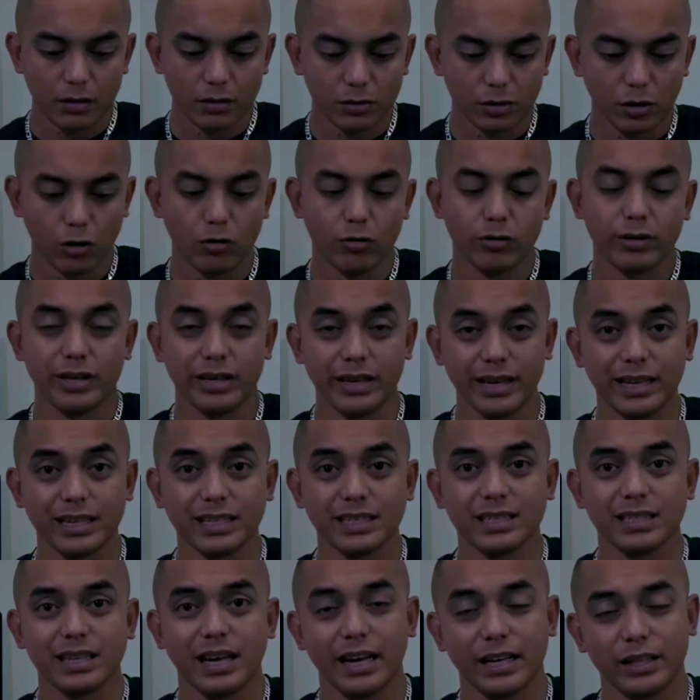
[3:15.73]
So
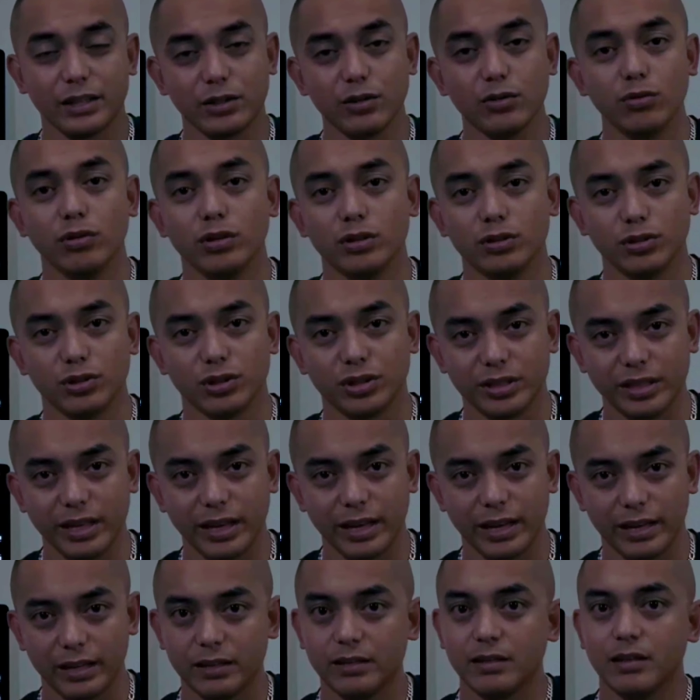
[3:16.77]
yes, I do
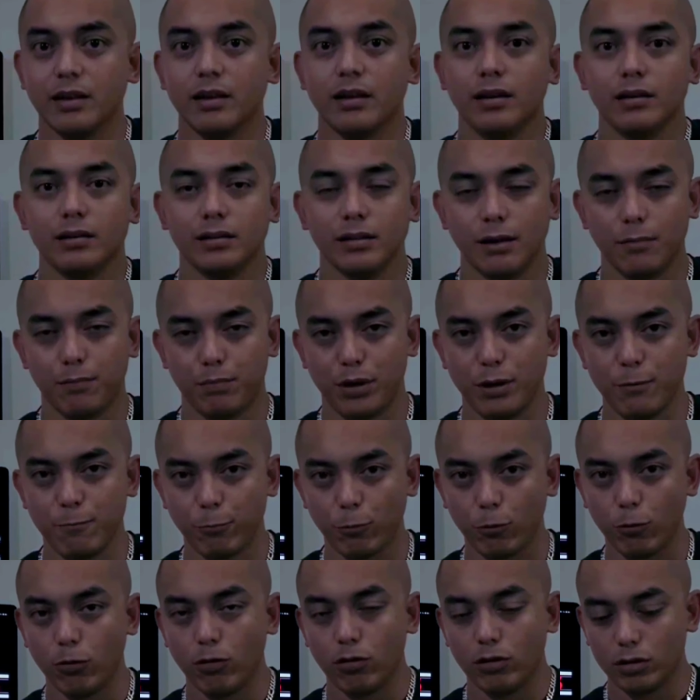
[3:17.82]
understand that
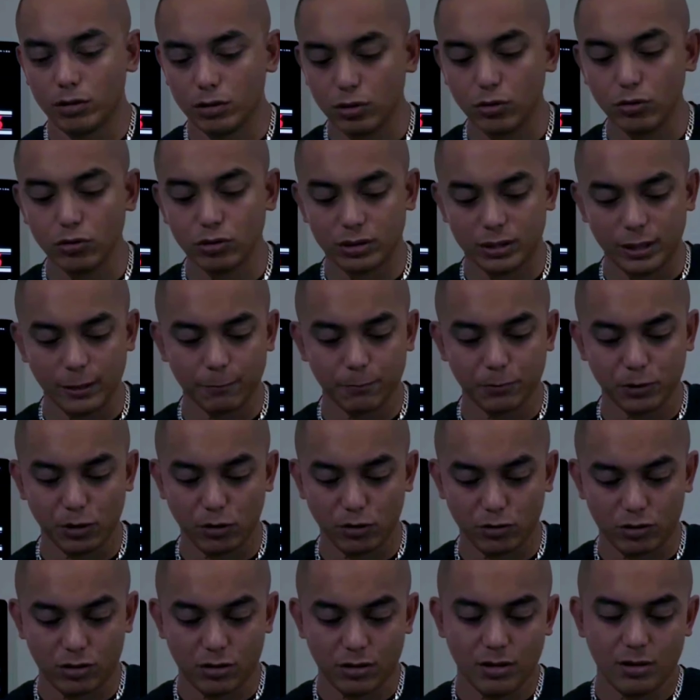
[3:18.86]
people do
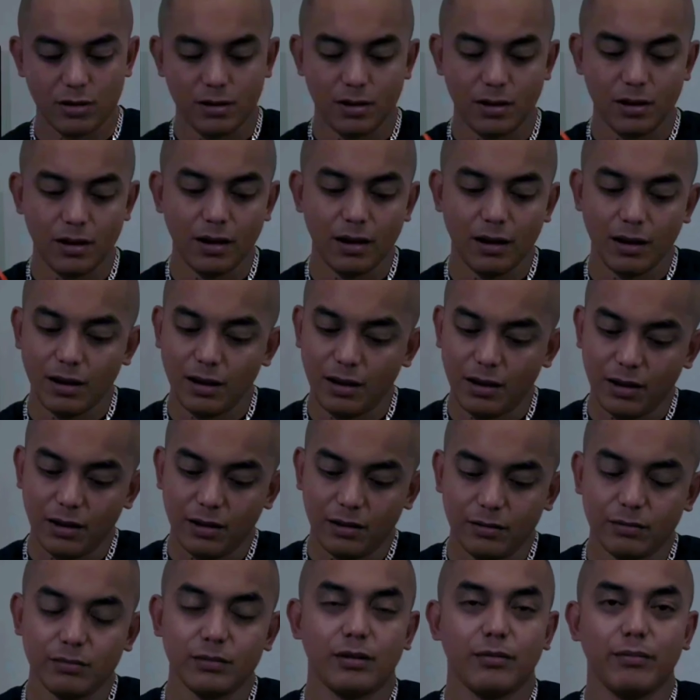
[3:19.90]
tiptoes.
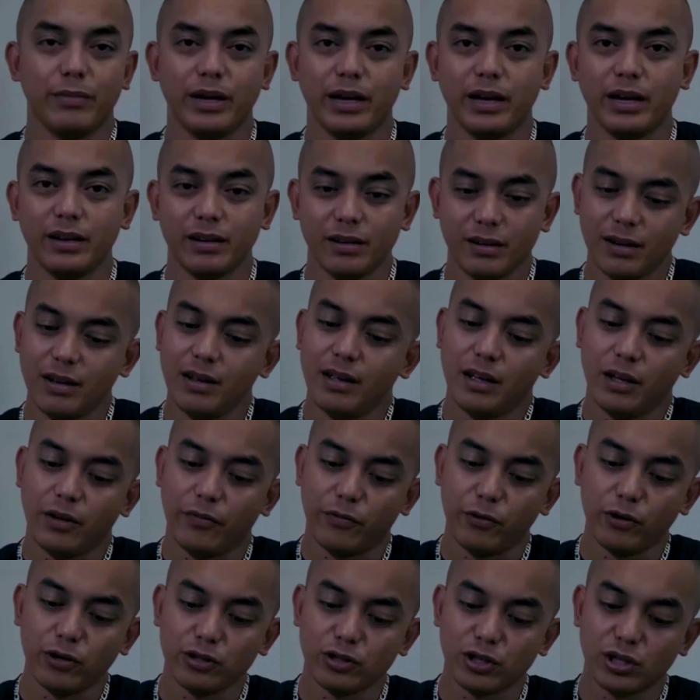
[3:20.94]
But man,
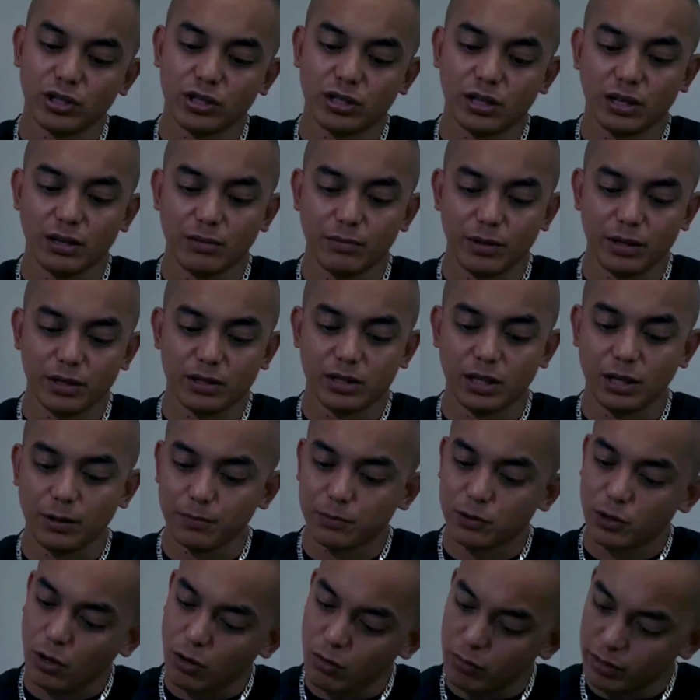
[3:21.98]
if you're just gonna be
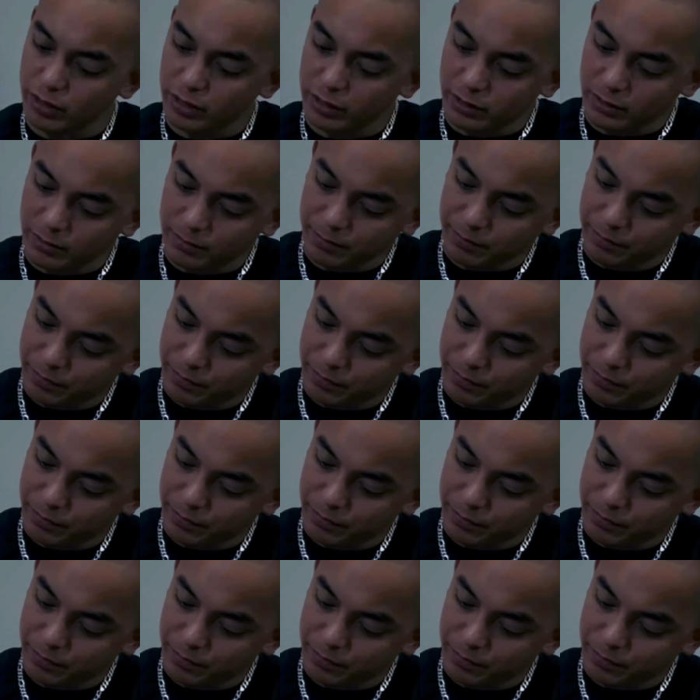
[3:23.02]
tiptoeing